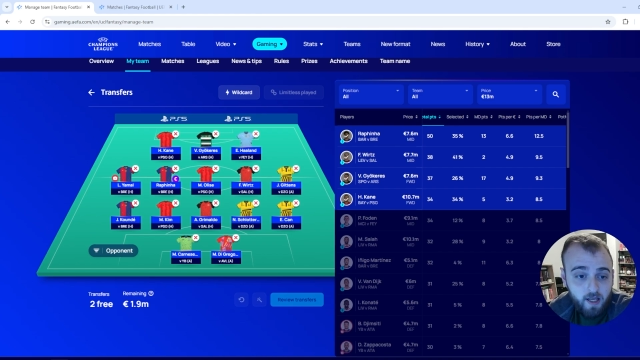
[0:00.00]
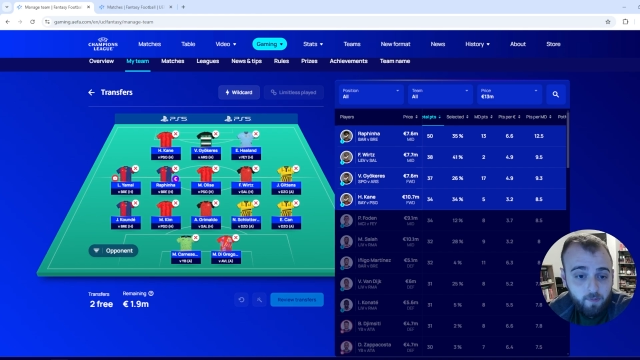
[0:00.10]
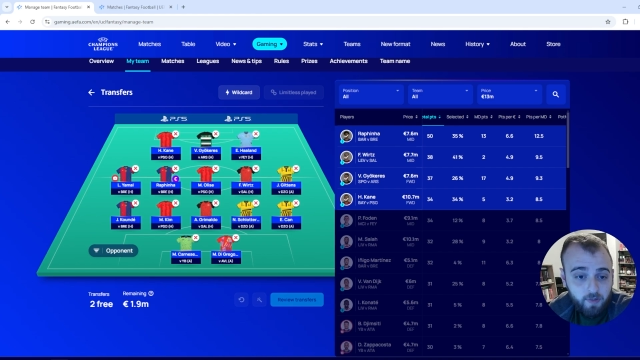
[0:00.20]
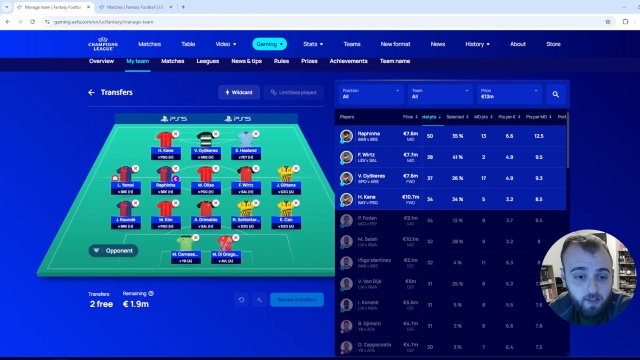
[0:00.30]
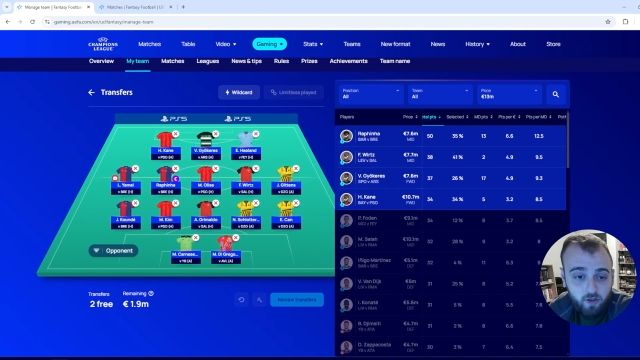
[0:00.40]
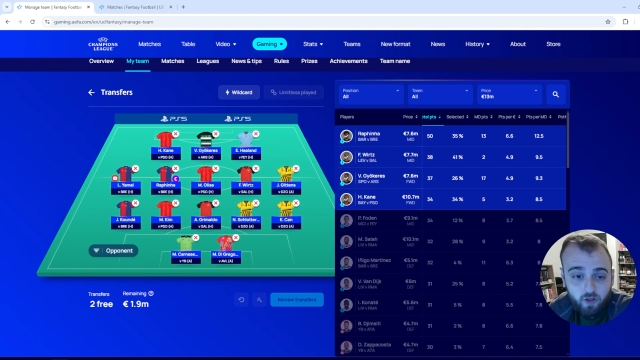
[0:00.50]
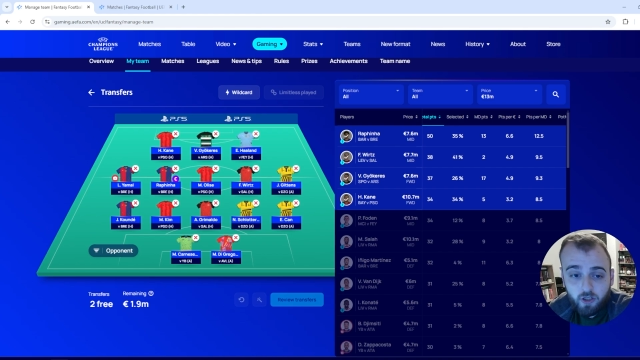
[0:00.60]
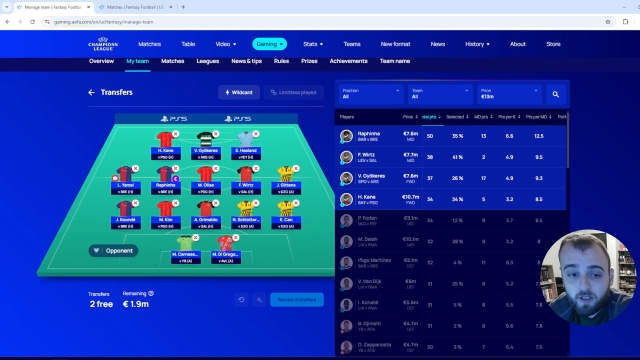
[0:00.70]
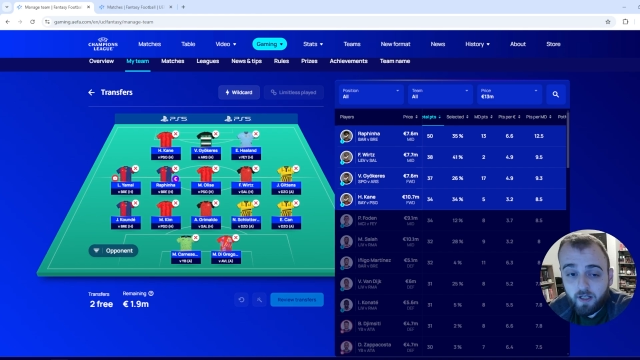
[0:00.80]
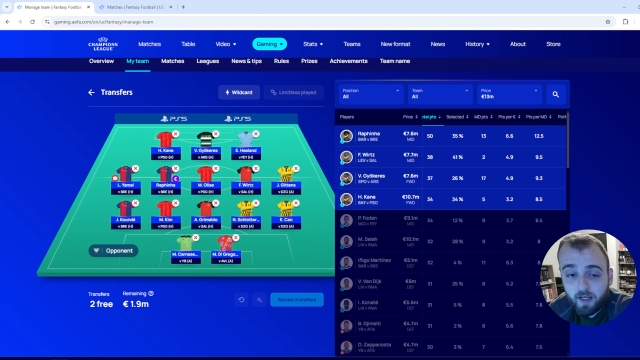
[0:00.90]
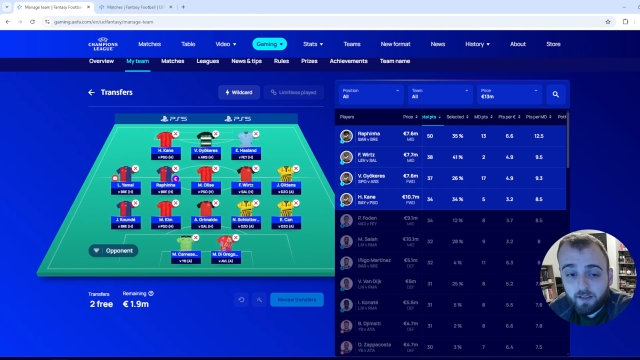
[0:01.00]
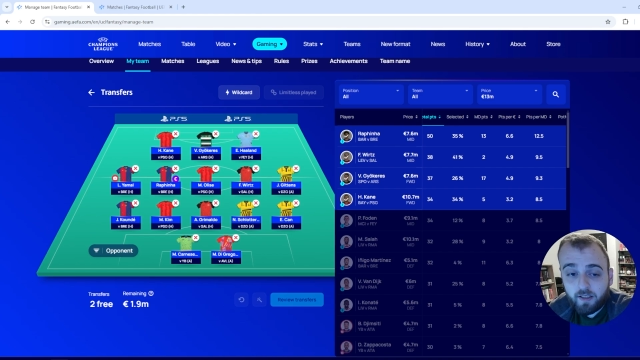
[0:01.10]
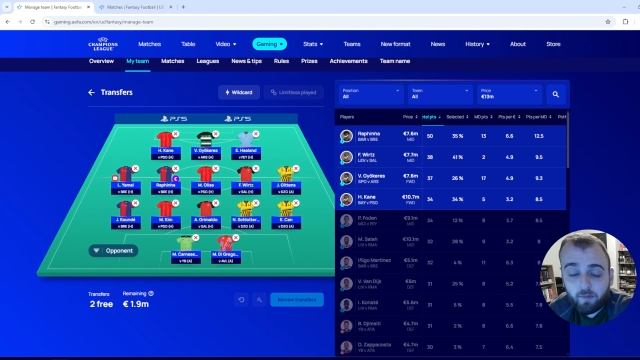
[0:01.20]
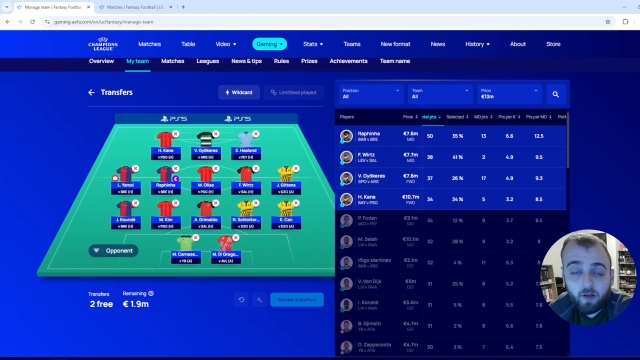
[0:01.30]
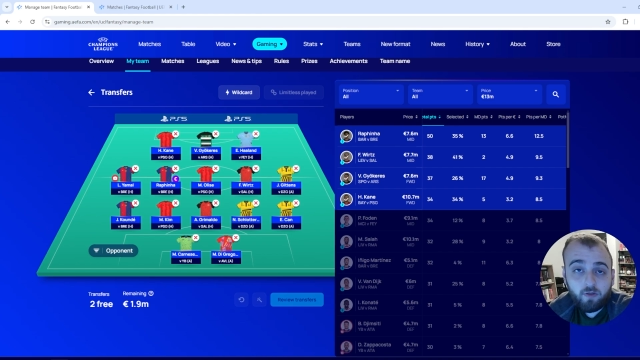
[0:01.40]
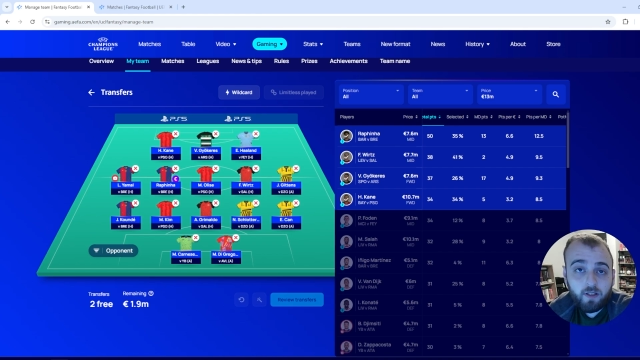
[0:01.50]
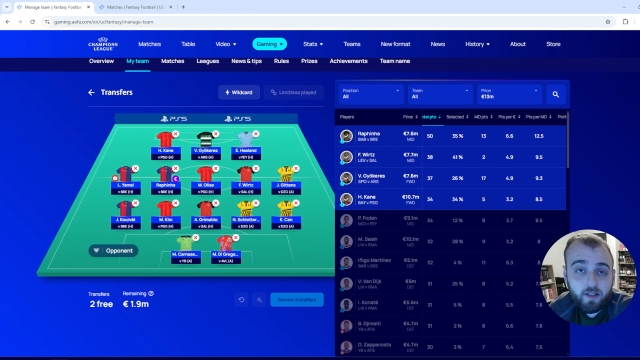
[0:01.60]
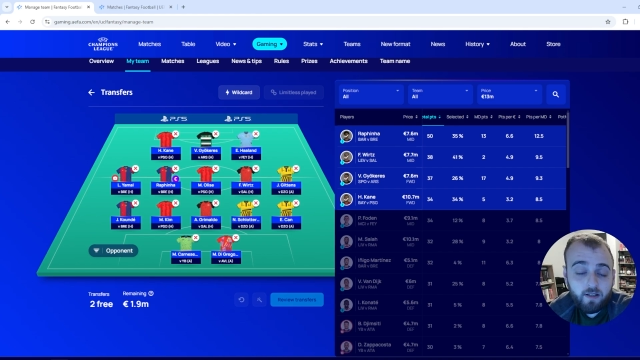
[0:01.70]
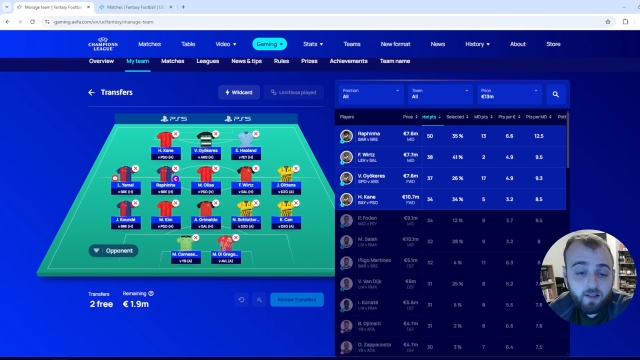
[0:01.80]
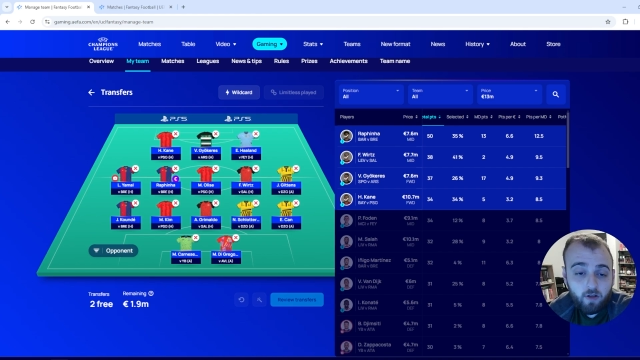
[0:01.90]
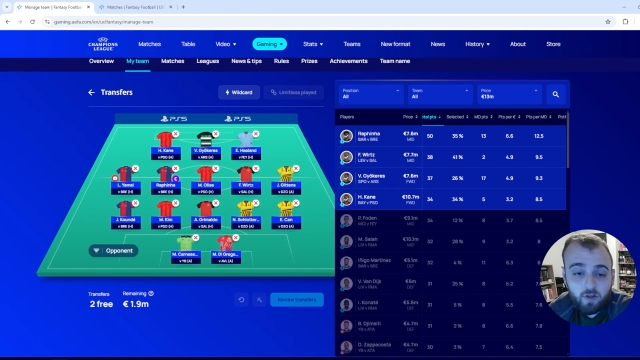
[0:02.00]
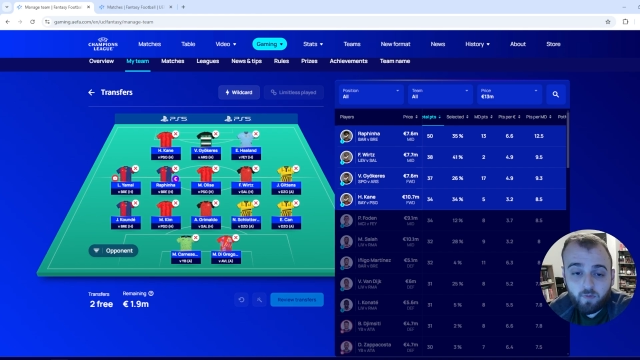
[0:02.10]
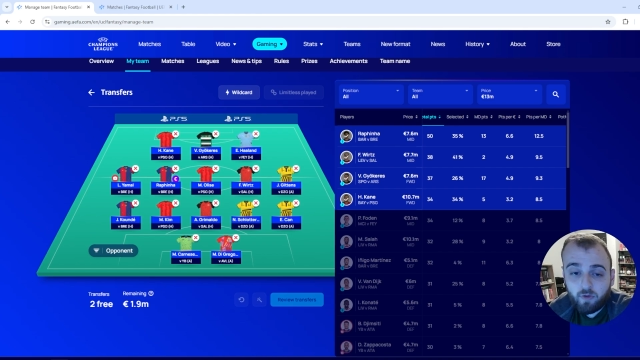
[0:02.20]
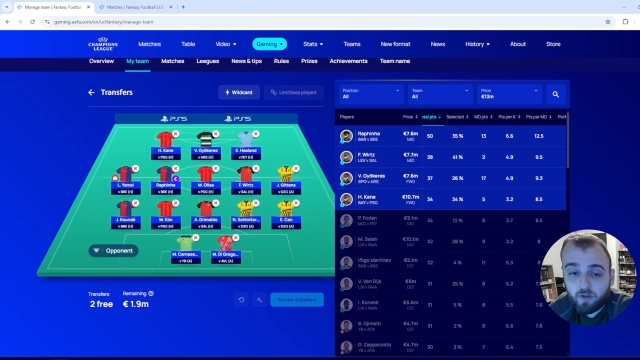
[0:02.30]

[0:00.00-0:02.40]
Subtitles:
PSG, and Grimaldo against Salzburg.